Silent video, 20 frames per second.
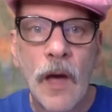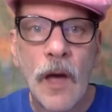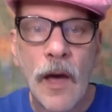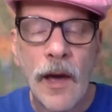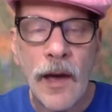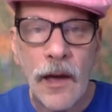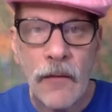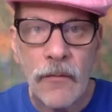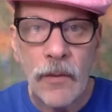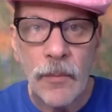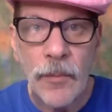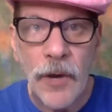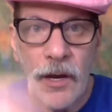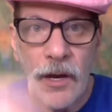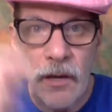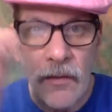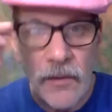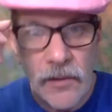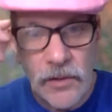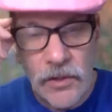Hi,
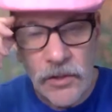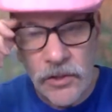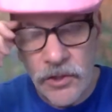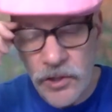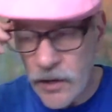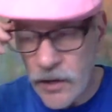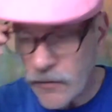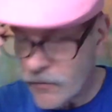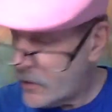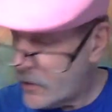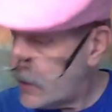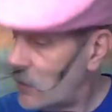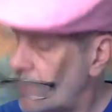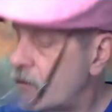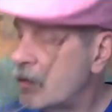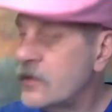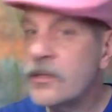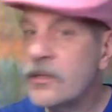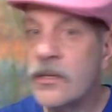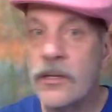everybody. This is Jeffrey.
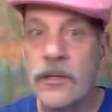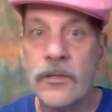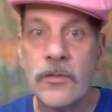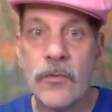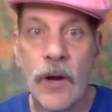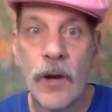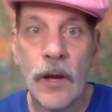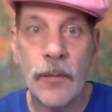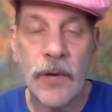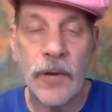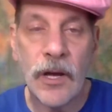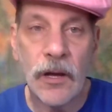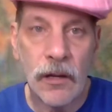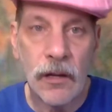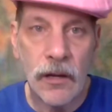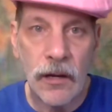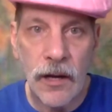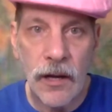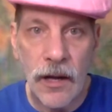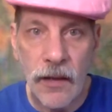This is
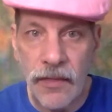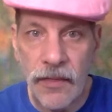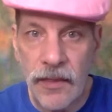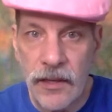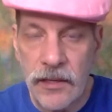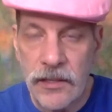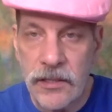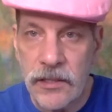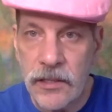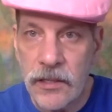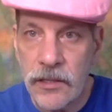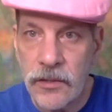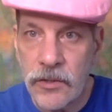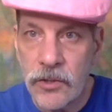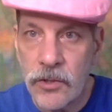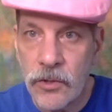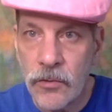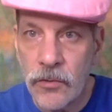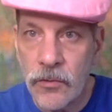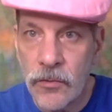Ripecolor, and this is
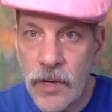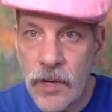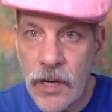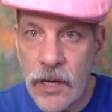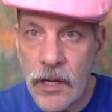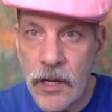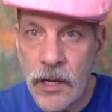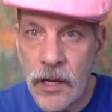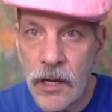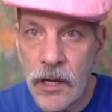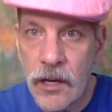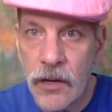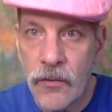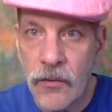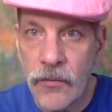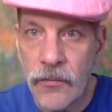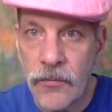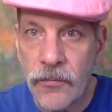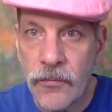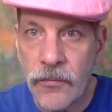your reading
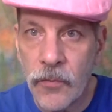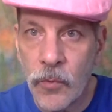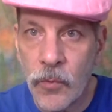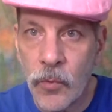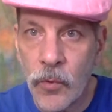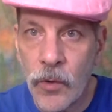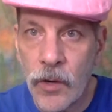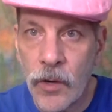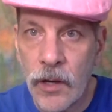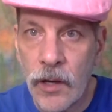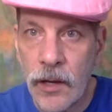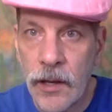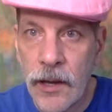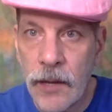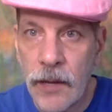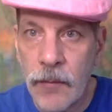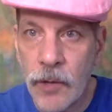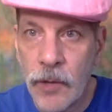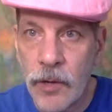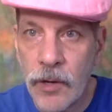for
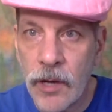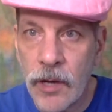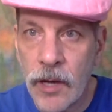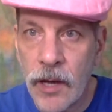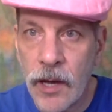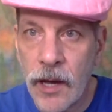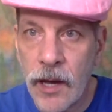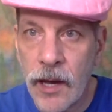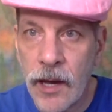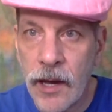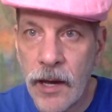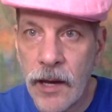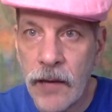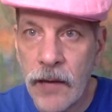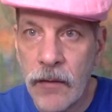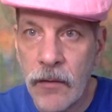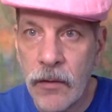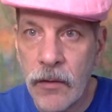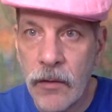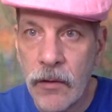Labor Day,
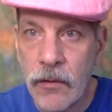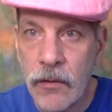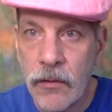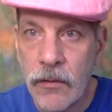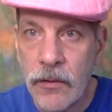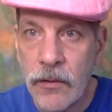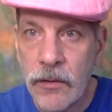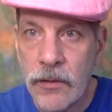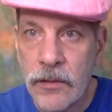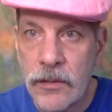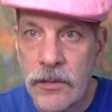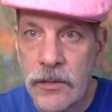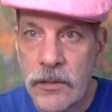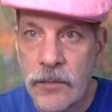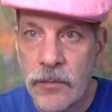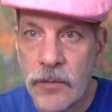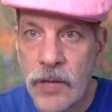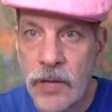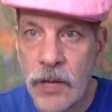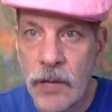
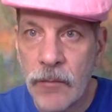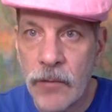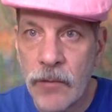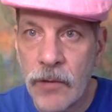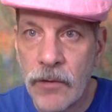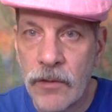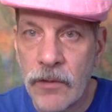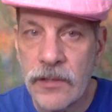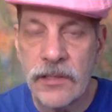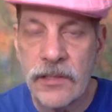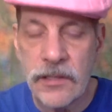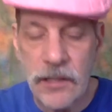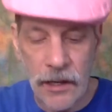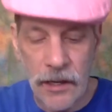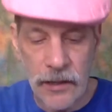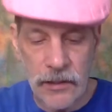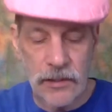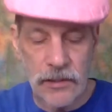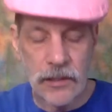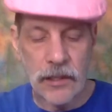September the
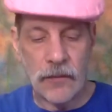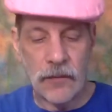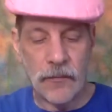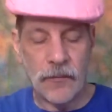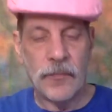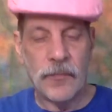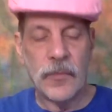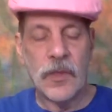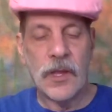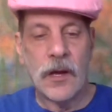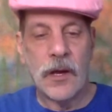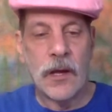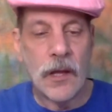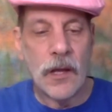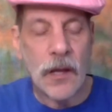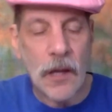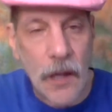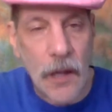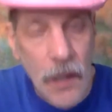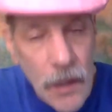6th.
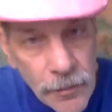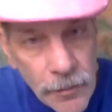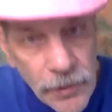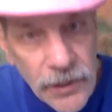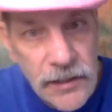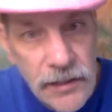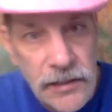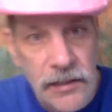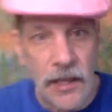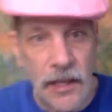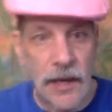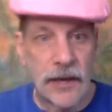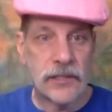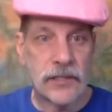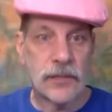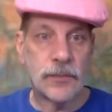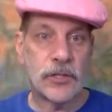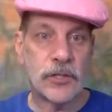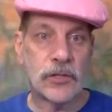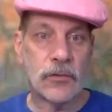Uh, please like,
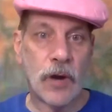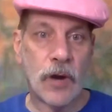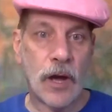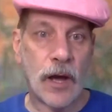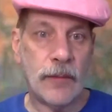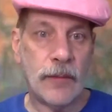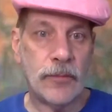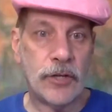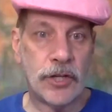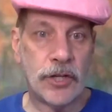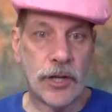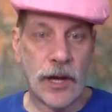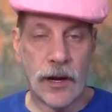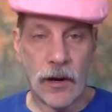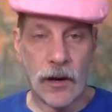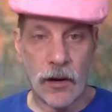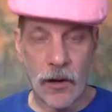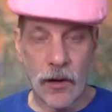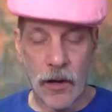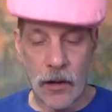subscribe,
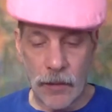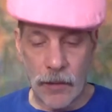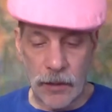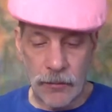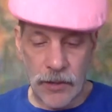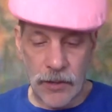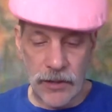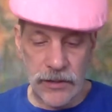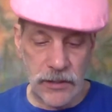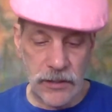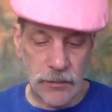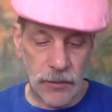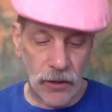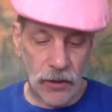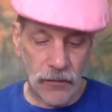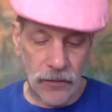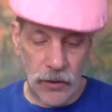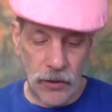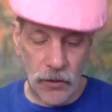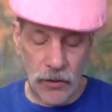share, comment, press the bell
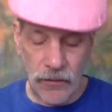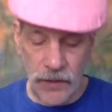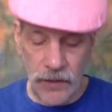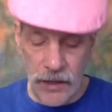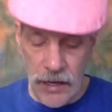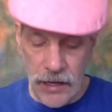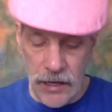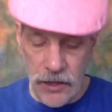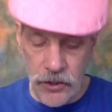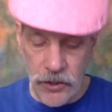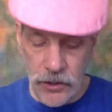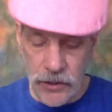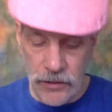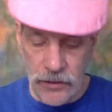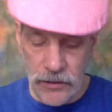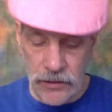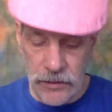for notifications.